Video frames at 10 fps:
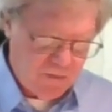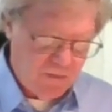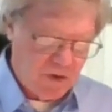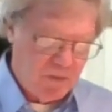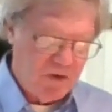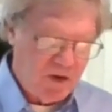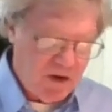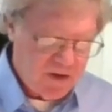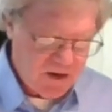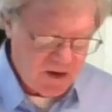what are we
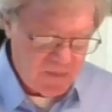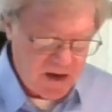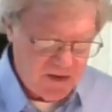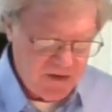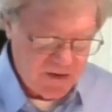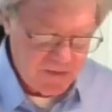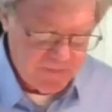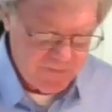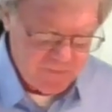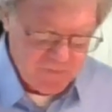talking about here?
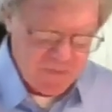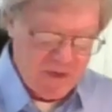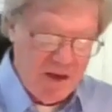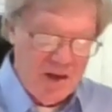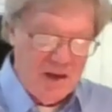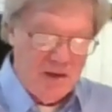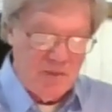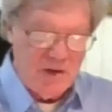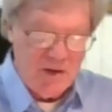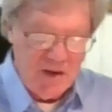
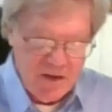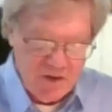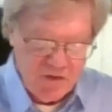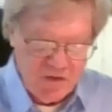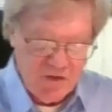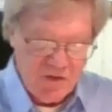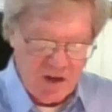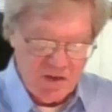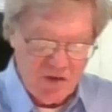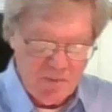What it is, is
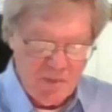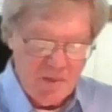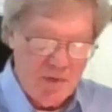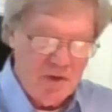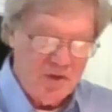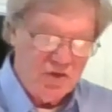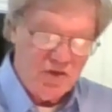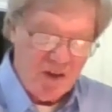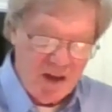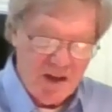that simply put,
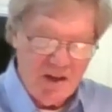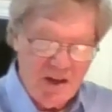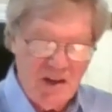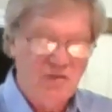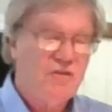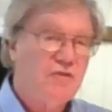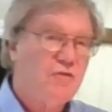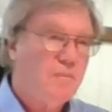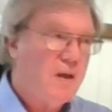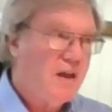sin is
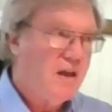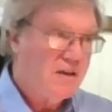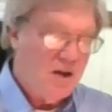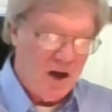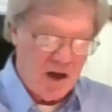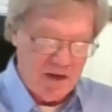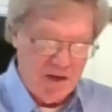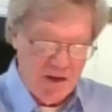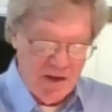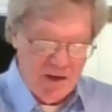disobeying God.
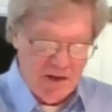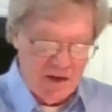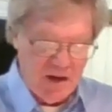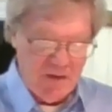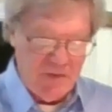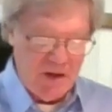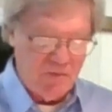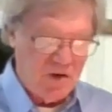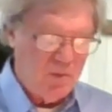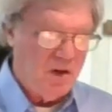Now, if you have
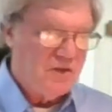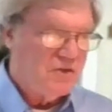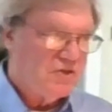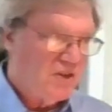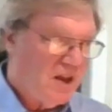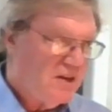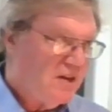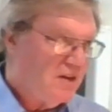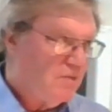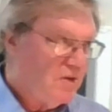trouble
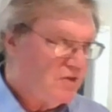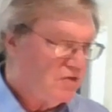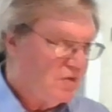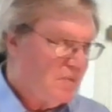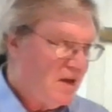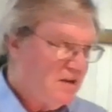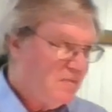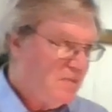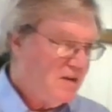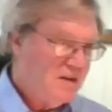understanding what
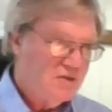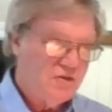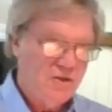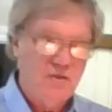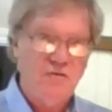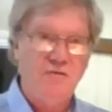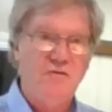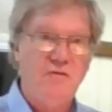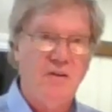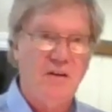disobedience is,
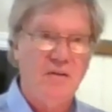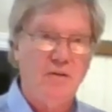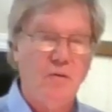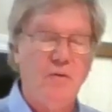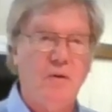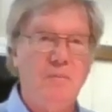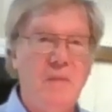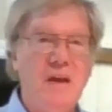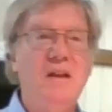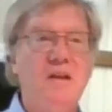uh, though there are
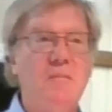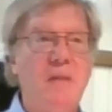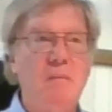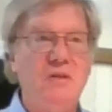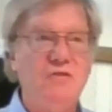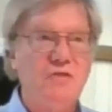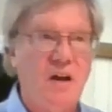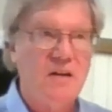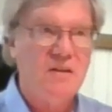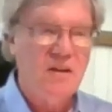many commandments
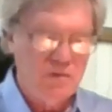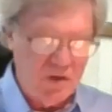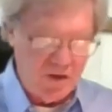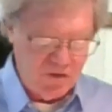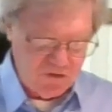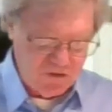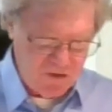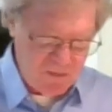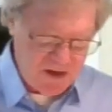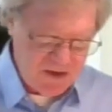God gives us, there's
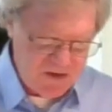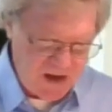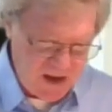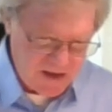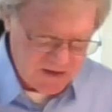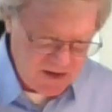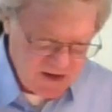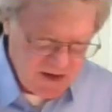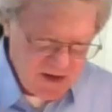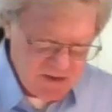the big ten
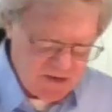that